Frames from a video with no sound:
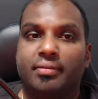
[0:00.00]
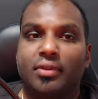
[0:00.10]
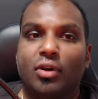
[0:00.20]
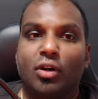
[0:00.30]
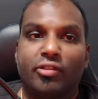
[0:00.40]

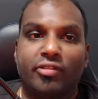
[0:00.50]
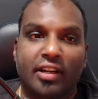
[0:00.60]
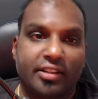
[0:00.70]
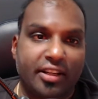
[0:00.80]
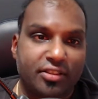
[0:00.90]
on the
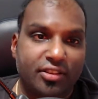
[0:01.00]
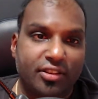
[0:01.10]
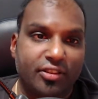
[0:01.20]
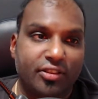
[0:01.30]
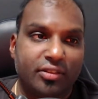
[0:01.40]
front desk
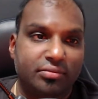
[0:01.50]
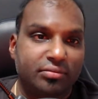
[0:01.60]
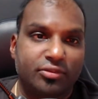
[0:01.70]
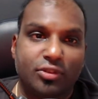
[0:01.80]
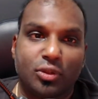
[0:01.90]

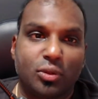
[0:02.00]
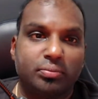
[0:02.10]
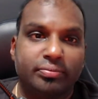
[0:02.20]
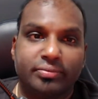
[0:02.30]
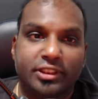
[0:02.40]
for
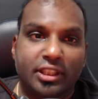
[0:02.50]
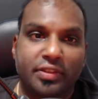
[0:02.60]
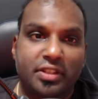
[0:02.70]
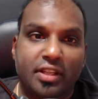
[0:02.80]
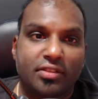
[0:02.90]

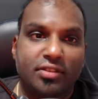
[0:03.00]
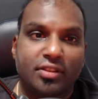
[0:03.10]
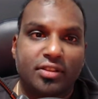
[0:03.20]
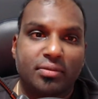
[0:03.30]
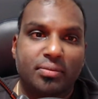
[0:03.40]
service desk
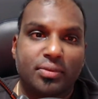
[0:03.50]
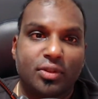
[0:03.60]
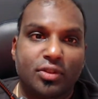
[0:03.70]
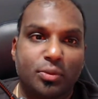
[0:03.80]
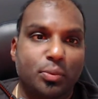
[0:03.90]

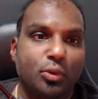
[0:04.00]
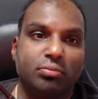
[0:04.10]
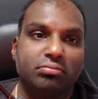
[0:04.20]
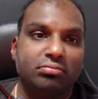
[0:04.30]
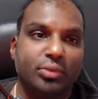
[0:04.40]
support,
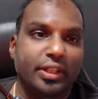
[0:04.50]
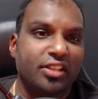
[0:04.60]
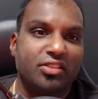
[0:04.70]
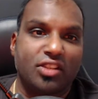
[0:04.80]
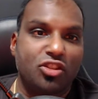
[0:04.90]
whether
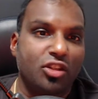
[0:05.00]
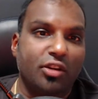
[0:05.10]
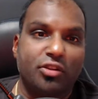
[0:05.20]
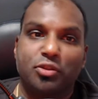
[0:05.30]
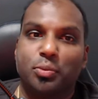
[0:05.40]
it's
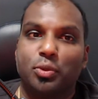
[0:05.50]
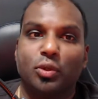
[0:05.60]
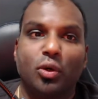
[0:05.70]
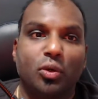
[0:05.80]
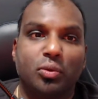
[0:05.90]
engineering support
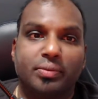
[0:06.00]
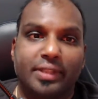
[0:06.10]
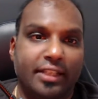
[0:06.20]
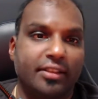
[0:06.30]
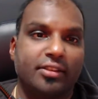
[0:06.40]
or
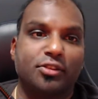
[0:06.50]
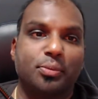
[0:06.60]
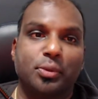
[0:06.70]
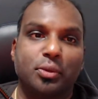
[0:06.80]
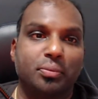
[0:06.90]
technical
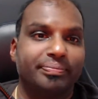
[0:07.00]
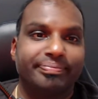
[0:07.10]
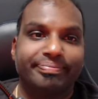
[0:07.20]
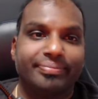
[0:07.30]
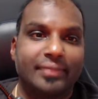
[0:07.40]
support,
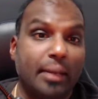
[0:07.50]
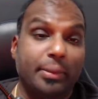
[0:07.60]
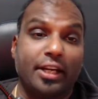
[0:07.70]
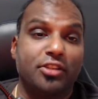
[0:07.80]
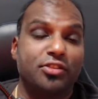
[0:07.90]

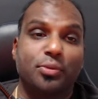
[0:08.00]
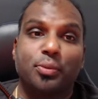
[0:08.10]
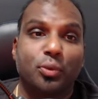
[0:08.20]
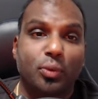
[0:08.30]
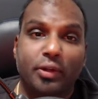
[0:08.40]
application
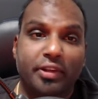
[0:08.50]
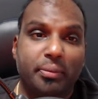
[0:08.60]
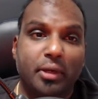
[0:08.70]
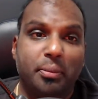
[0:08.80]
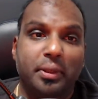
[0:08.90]
support, whatever it
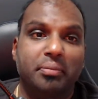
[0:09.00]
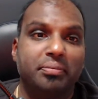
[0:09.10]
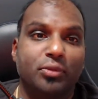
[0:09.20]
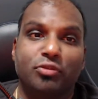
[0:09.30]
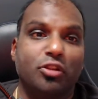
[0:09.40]
might be.
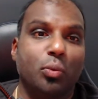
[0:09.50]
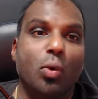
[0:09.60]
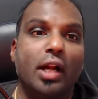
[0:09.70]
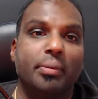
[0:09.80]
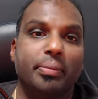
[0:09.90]
You've got
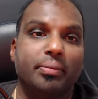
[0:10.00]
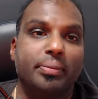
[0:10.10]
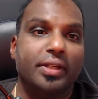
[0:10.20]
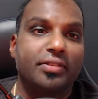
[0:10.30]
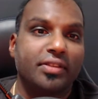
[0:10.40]
one
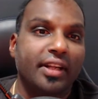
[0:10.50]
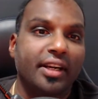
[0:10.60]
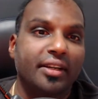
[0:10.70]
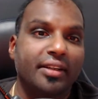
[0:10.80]
person there.